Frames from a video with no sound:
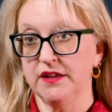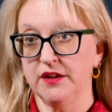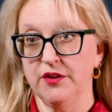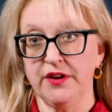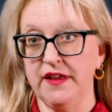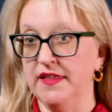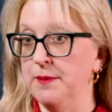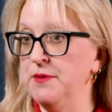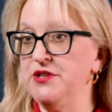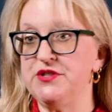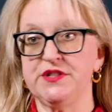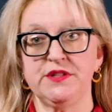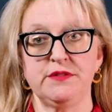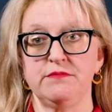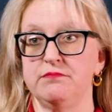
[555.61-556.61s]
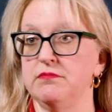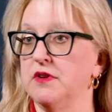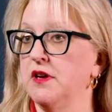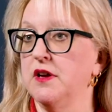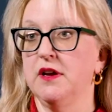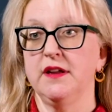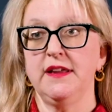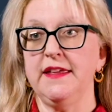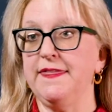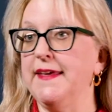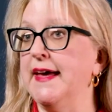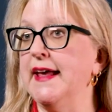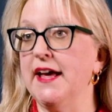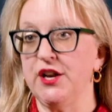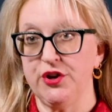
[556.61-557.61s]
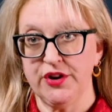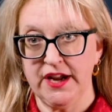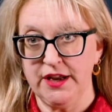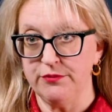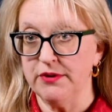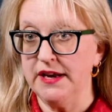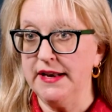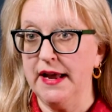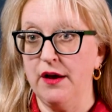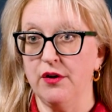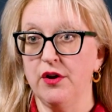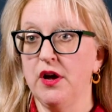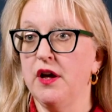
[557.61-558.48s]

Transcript: Okay, let me just get that out of your head right now.